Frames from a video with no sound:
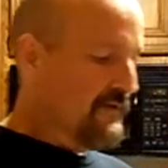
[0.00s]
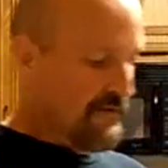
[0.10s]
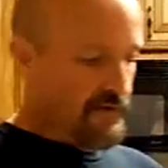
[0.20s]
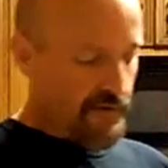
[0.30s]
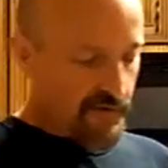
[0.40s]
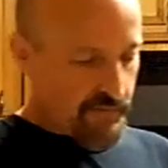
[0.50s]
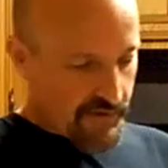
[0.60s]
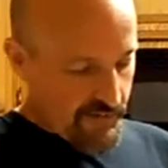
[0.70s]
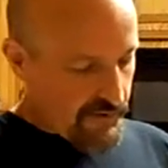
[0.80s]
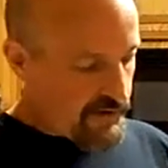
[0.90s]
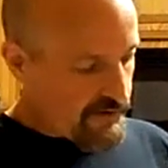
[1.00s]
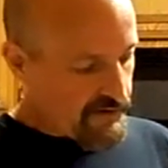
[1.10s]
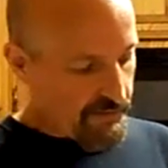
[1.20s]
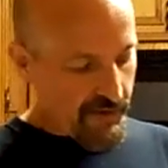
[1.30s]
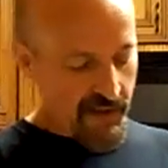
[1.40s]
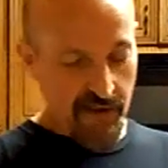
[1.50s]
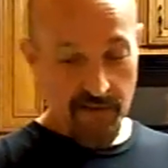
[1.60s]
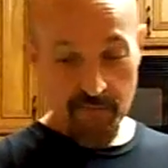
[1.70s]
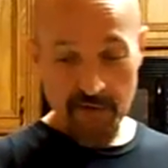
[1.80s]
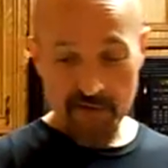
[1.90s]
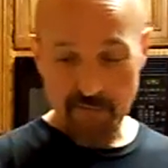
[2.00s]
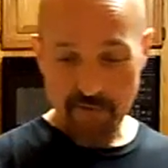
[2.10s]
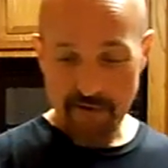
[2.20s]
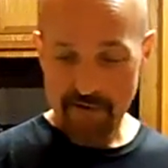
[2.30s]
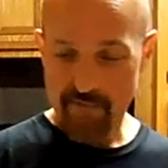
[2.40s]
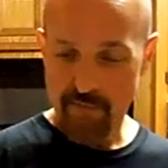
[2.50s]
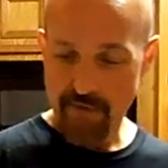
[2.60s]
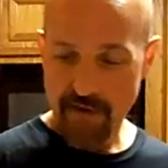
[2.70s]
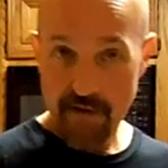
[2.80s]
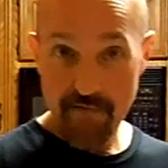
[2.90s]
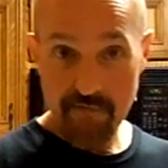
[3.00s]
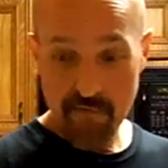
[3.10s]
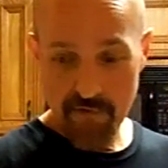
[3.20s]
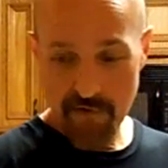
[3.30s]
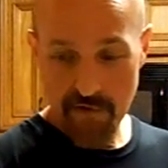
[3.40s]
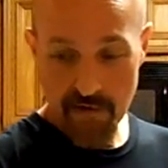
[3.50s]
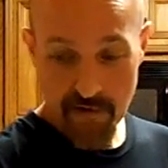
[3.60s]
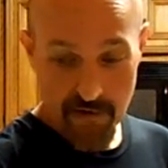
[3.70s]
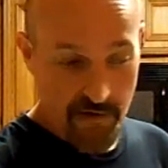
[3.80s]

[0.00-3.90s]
Stirring peanut butter is a pain, but it's the price we pay for